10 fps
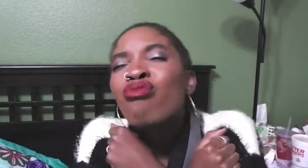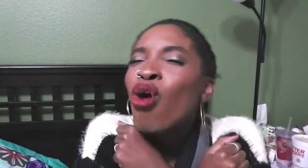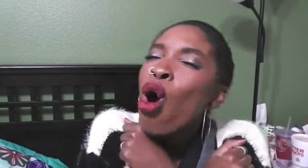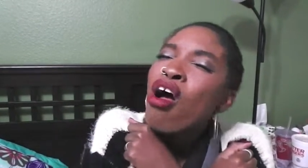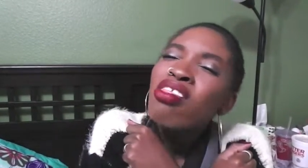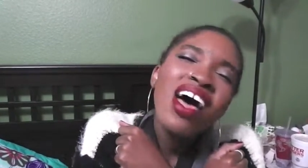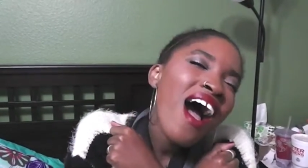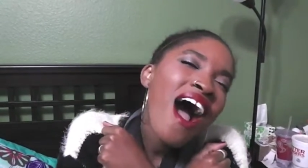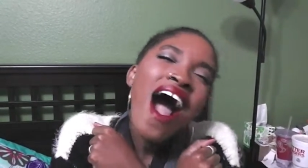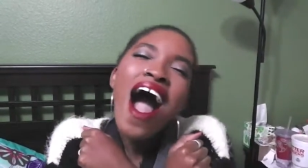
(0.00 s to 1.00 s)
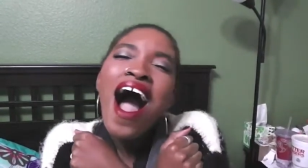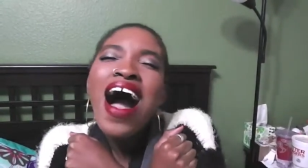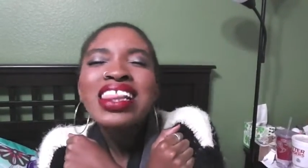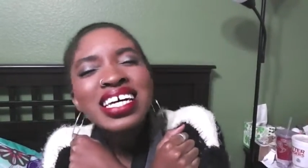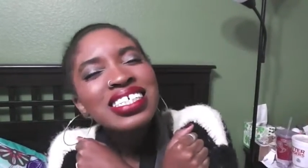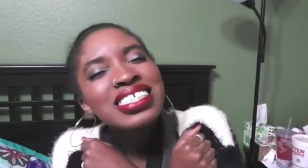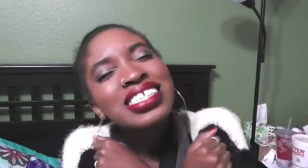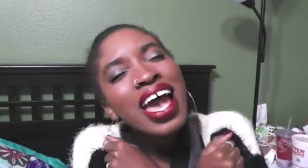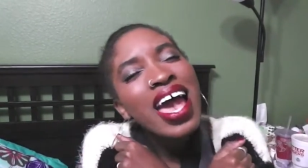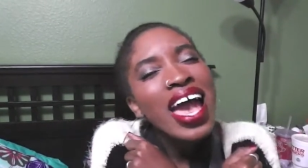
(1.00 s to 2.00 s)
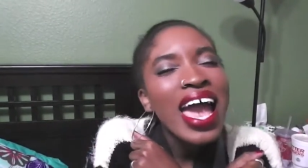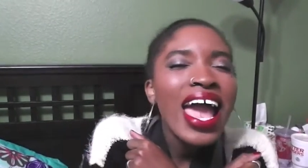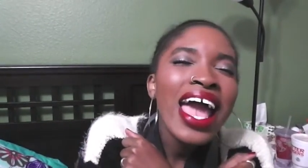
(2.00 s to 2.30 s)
for the holidays.